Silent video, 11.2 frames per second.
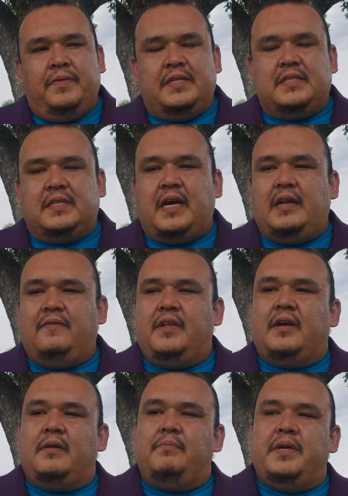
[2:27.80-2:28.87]
this is kind of
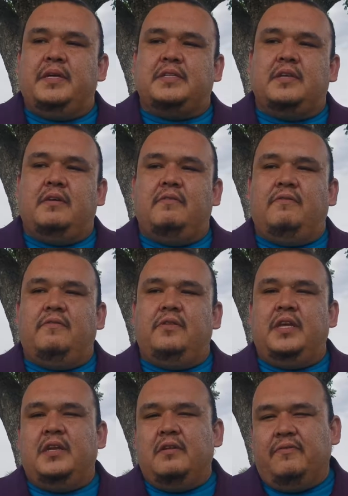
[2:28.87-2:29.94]
like a mix of
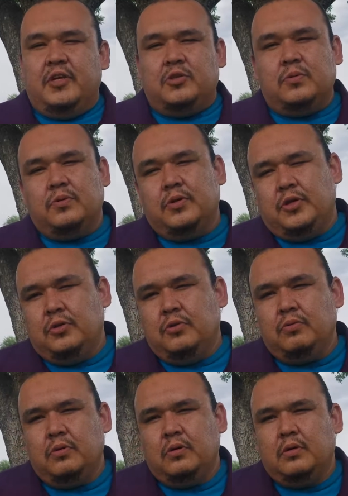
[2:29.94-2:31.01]
the individual
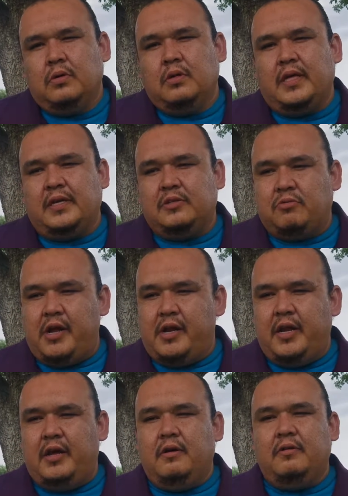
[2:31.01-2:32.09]
you that is right
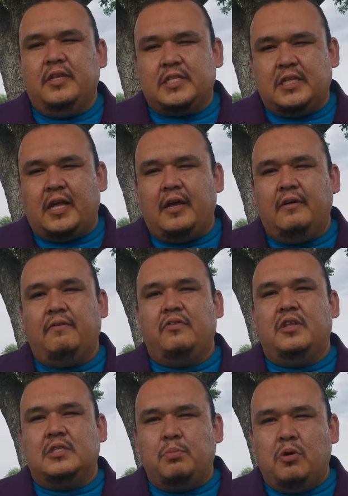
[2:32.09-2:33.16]
now, this life,
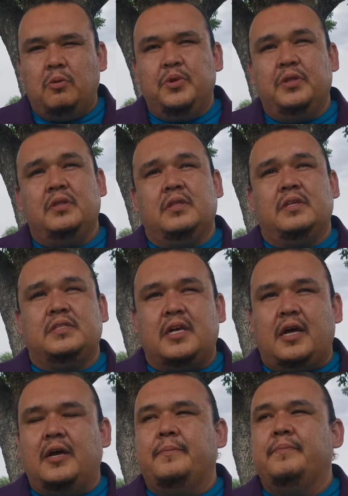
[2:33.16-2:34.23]
this moment, this
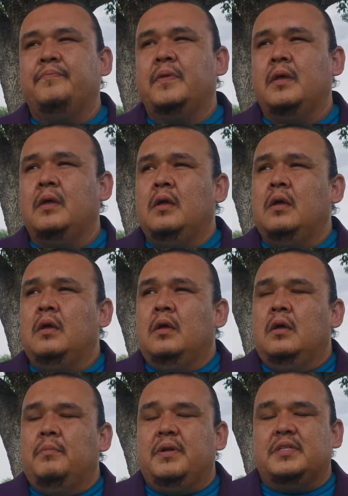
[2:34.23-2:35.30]
time.
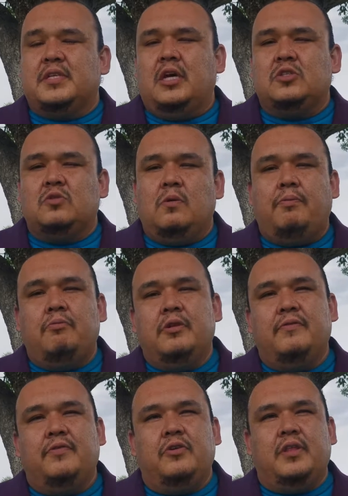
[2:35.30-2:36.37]
But it's also a point
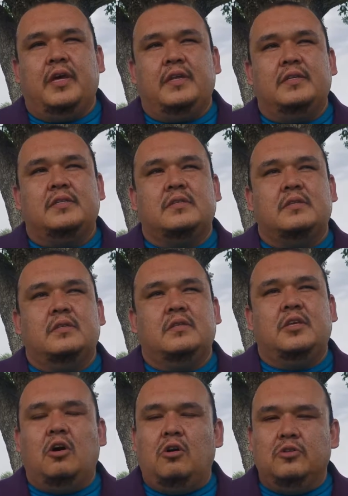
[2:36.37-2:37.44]
of view that is
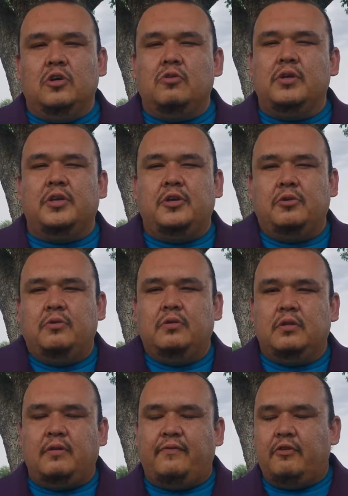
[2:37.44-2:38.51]
the all-knowing you,
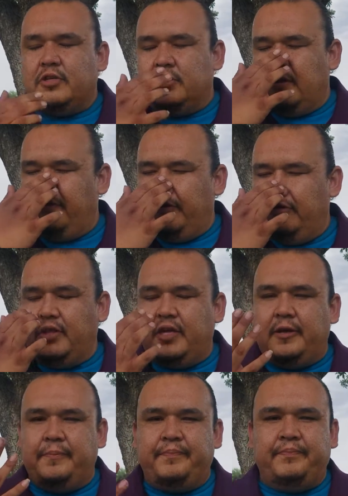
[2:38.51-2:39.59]
the version of you
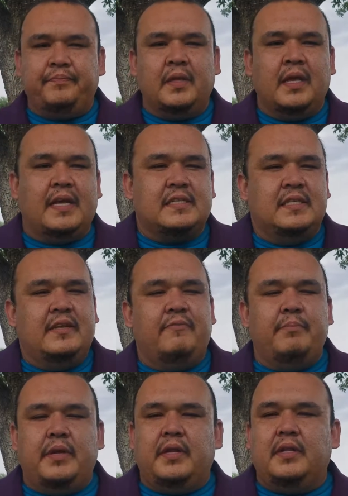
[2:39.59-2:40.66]
that has lived
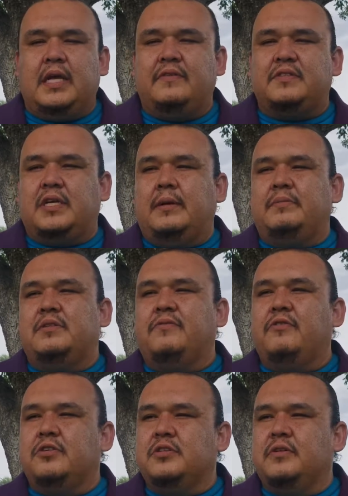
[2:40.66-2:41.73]
many lifetimes, the
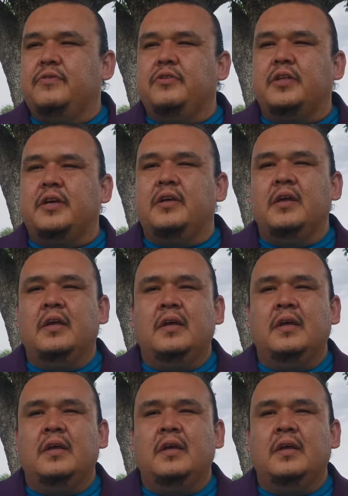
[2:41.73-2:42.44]
version of you that